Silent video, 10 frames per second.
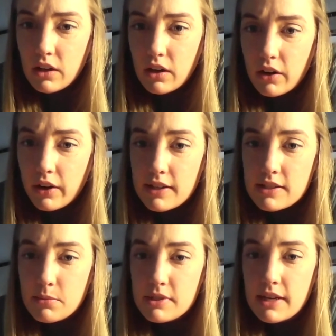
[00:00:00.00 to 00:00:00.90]
All right,
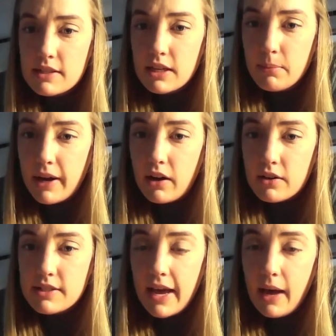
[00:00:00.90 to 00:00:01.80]
someone's asking
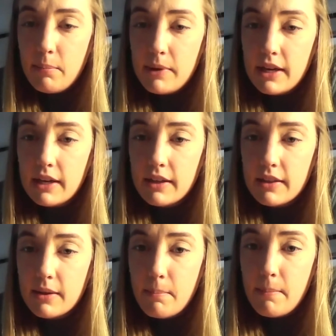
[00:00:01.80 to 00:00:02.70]
about tapping
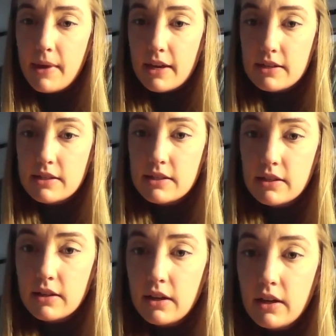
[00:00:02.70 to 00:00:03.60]
the mint.
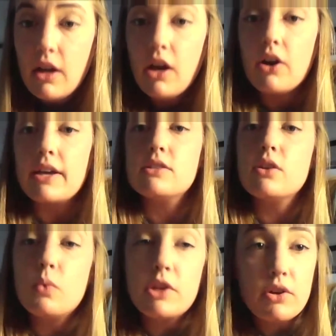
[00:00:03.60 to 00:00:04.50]
Okay, so
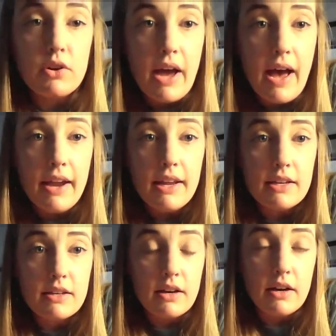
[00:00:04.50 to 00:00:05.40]
when you're
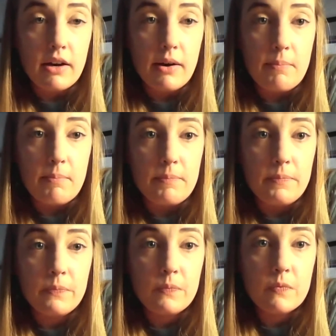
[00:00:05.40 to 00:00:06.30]
adding
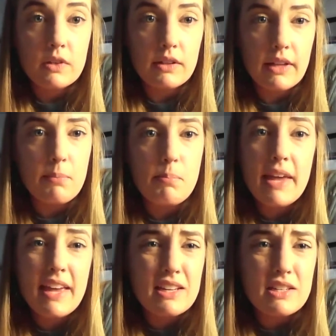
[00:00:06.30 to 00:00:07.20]
like
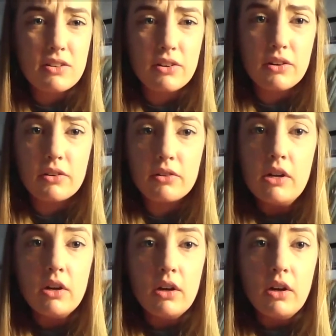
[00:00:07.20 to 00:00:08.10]
mint or
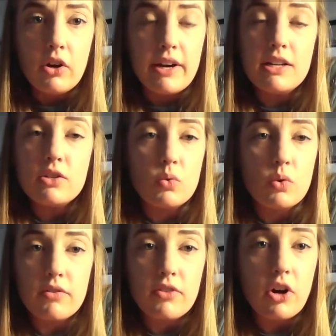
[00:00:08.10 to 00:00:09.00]
any sort
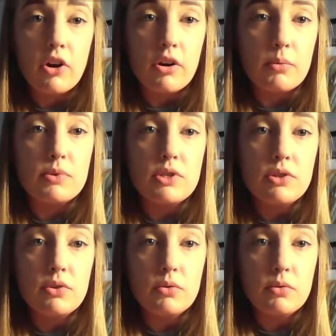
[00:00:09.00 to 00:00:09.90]
of herb
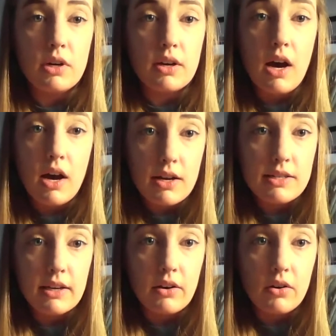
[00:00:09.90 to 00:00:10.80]
to a
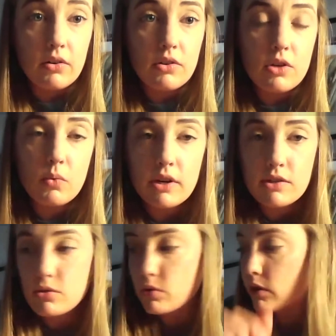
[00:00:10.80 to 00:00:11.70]
cocktail, you want to sort